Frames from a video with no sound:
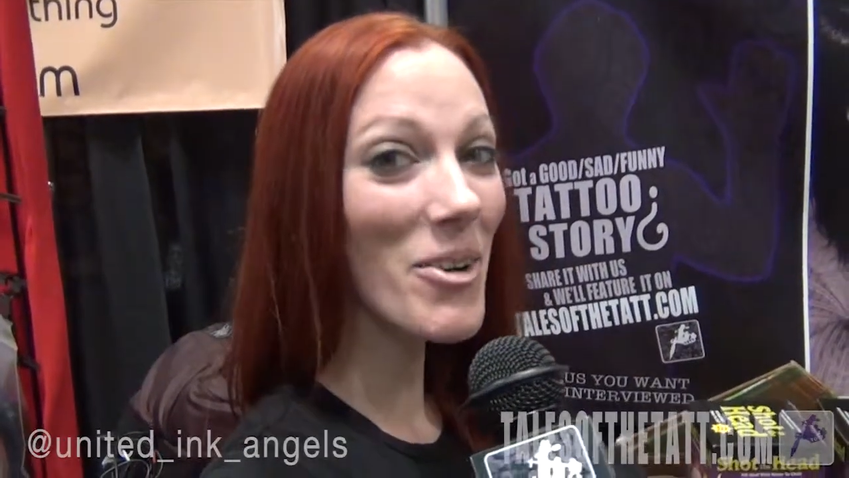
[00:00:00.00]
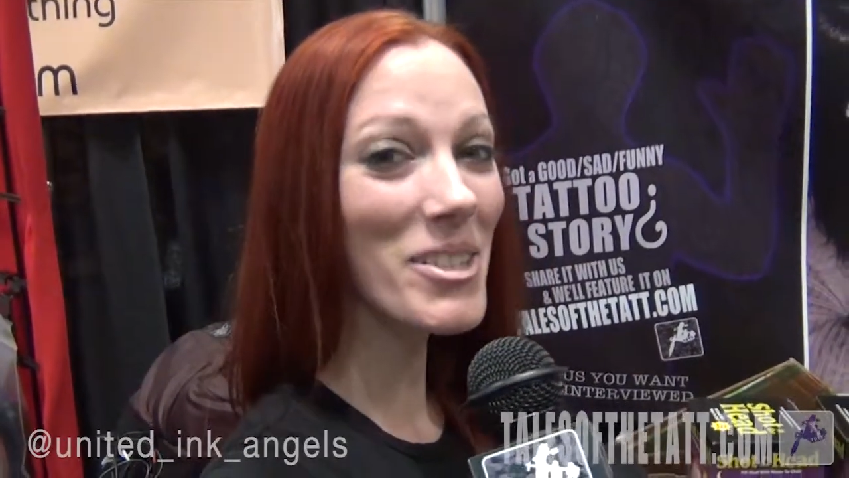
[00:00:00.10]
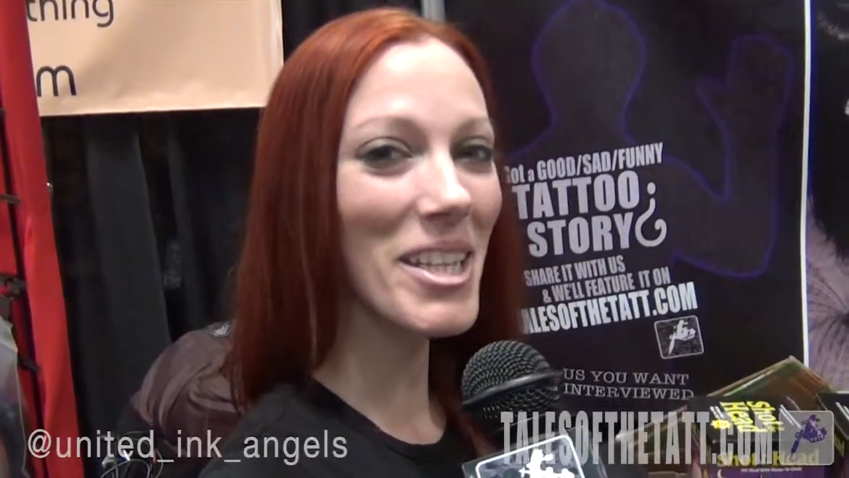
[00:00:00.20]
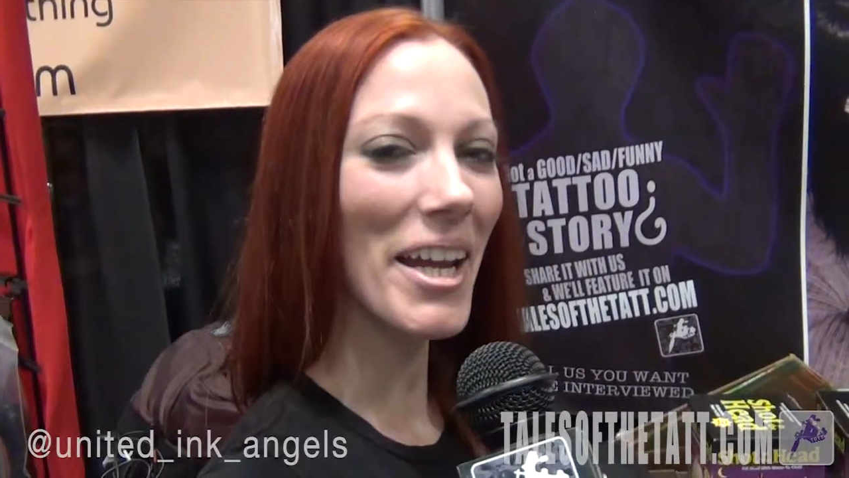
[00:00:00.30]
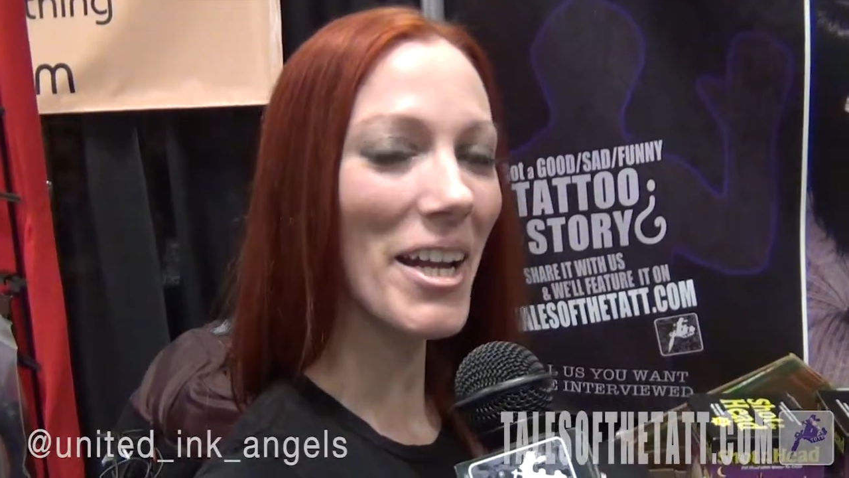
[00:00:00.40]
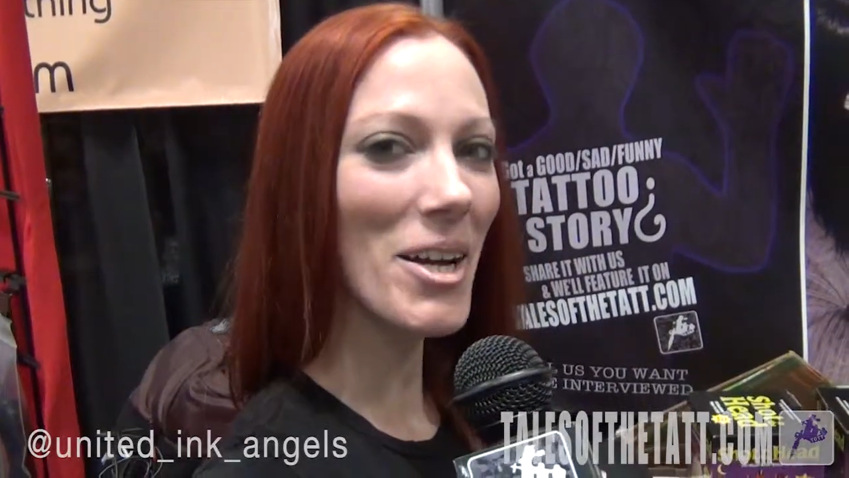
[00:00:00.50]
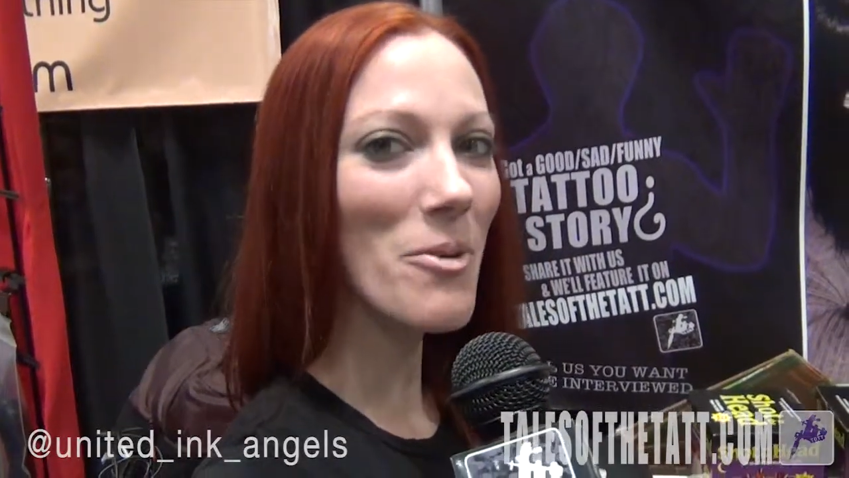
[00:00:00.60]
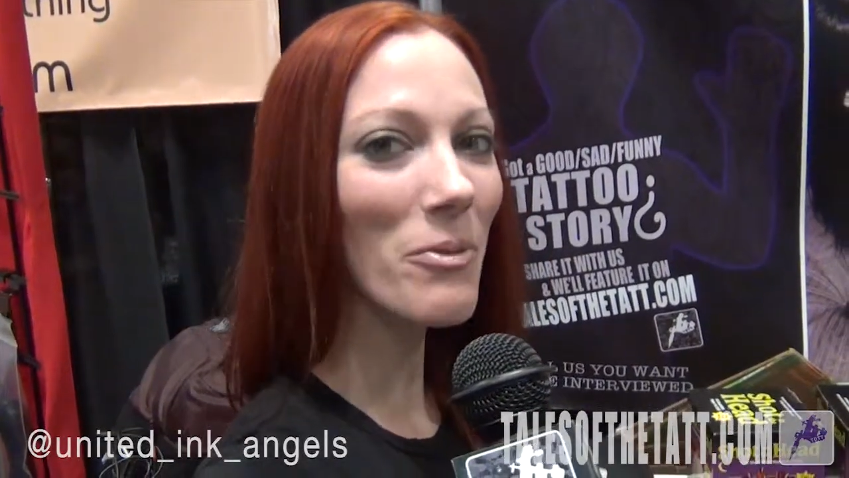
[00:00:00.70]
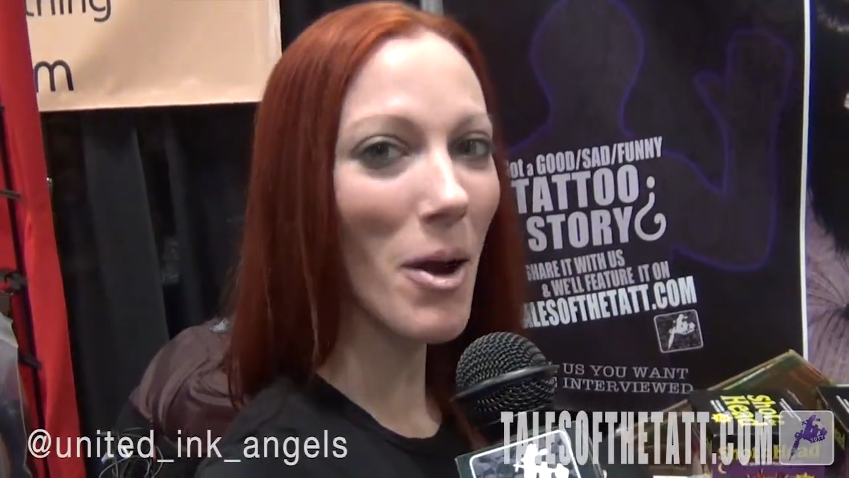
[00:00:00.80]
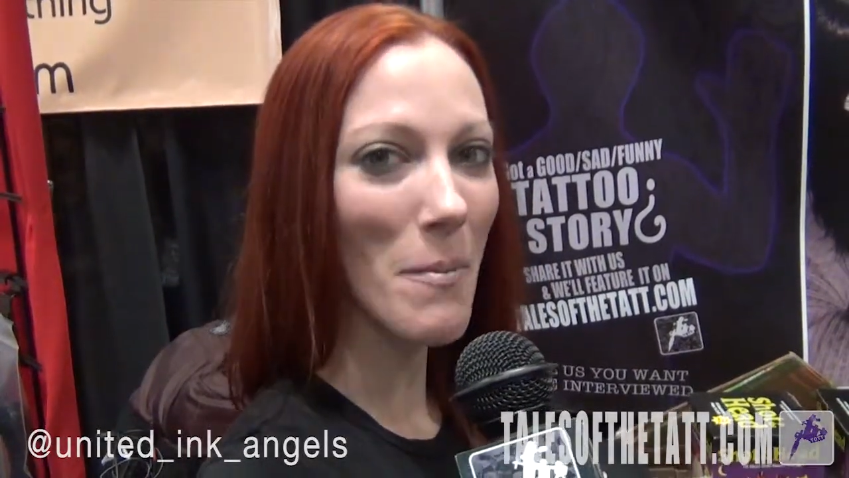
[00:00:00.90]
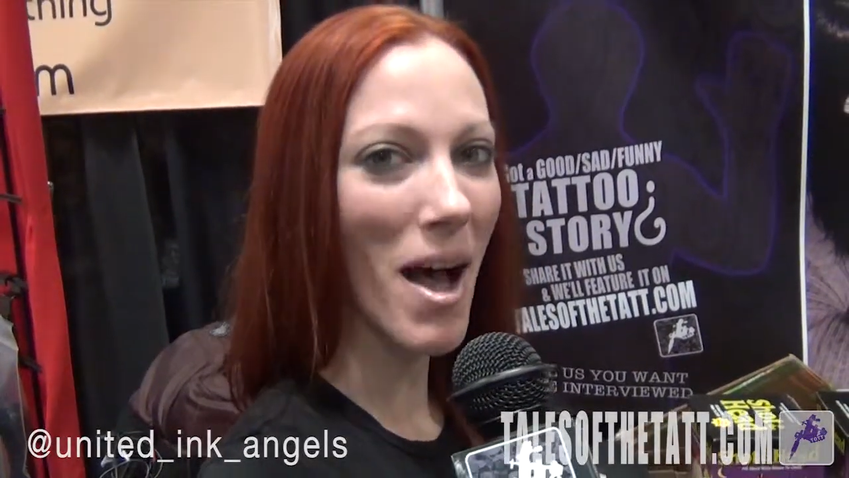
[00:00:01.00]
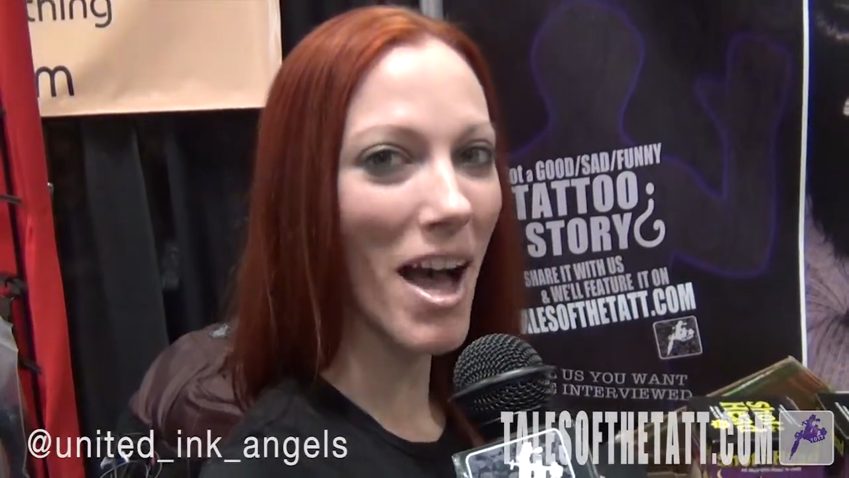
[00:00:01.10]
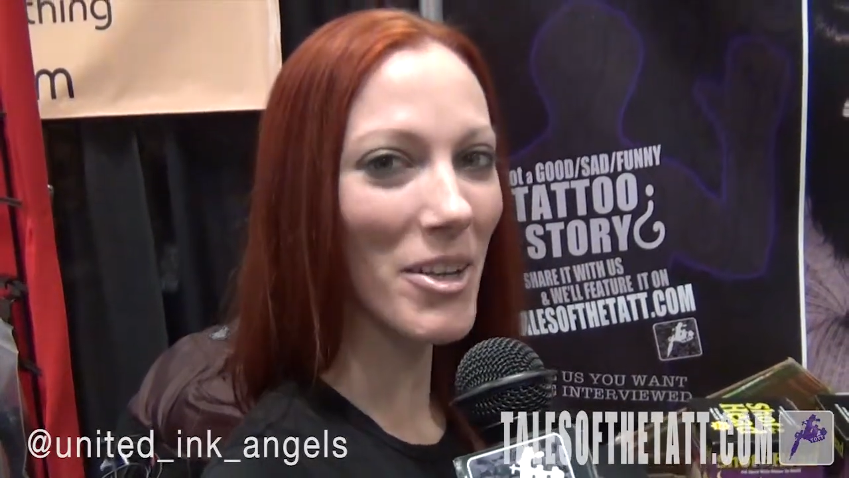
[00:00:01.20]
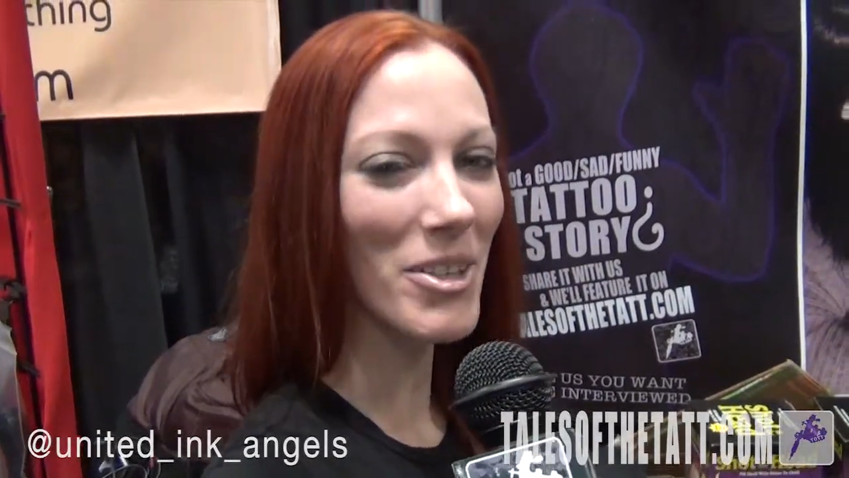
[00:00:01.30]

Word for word: Rose here from uh,